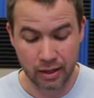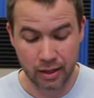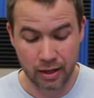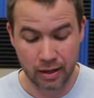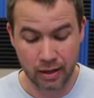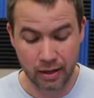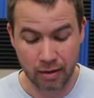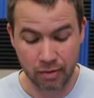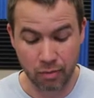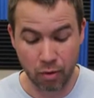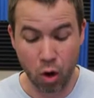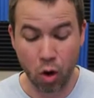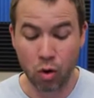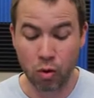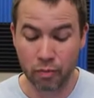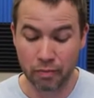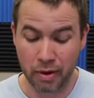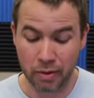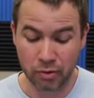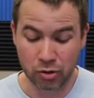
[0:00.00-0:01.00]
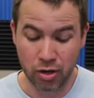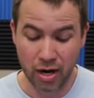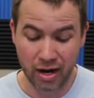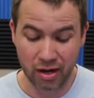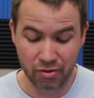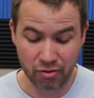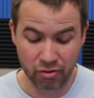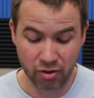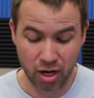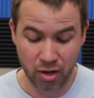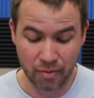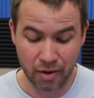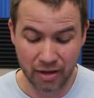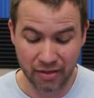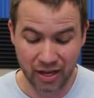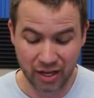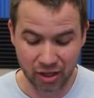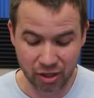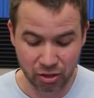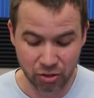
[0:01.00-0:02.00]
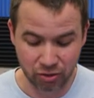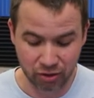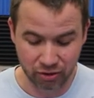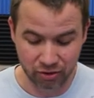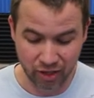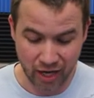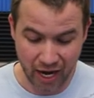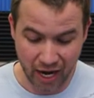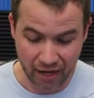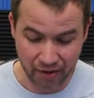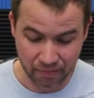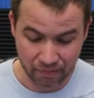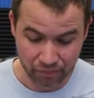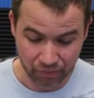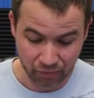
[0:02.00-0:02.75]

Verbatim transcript: Um, oh, Baby Dragon. Forgot about that cute little guy.